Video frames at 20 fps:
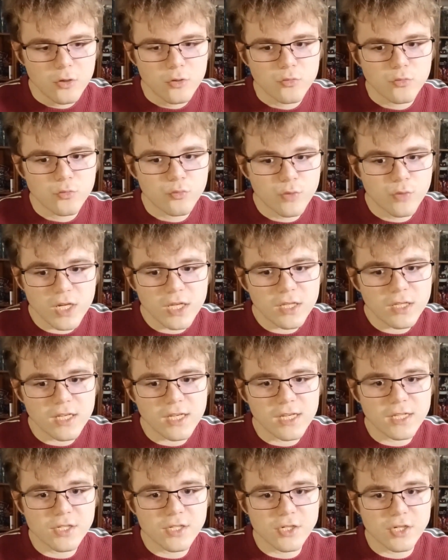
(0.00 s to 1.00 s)
really
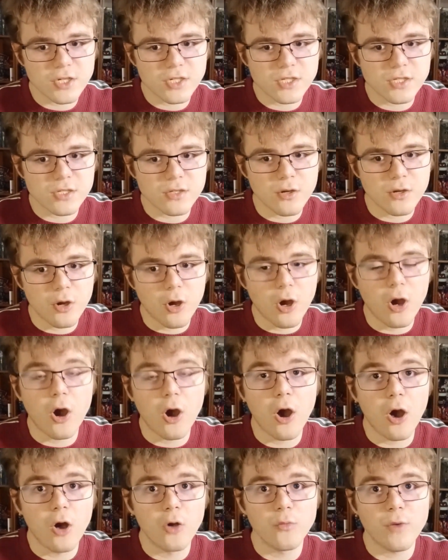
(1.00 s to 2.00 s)
it's just a
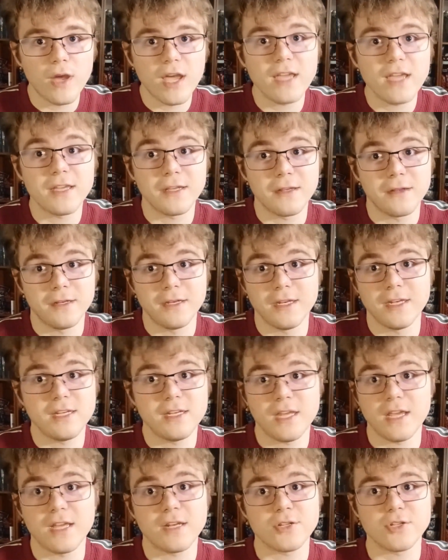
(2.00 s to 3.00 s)
hallway in
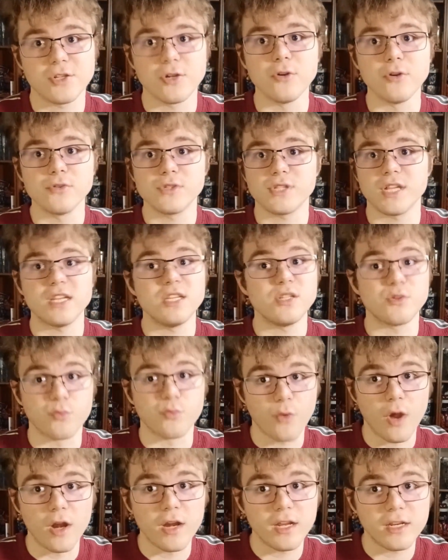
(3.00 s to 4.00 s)
Indiana Jones that he's
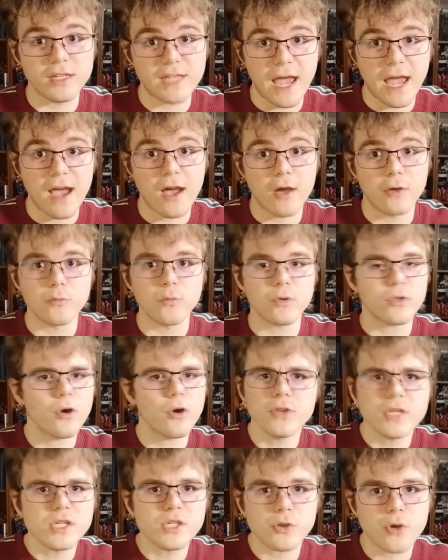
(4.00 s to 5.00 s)
running down with all
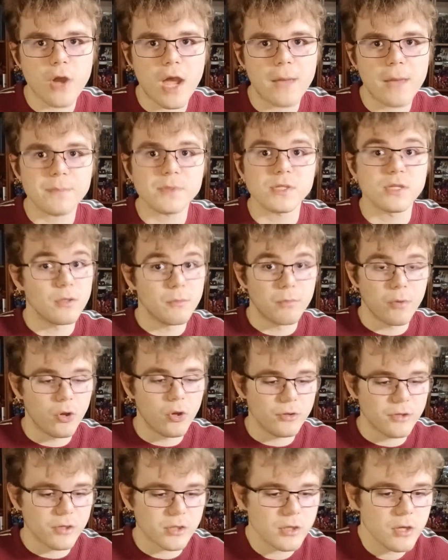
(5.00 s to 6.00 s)
these traps in the
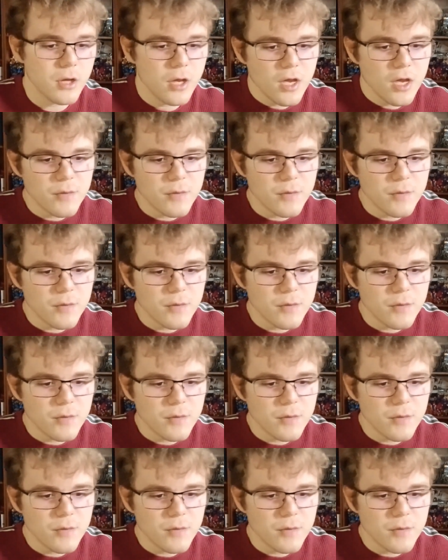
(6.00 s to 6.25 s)
boulder,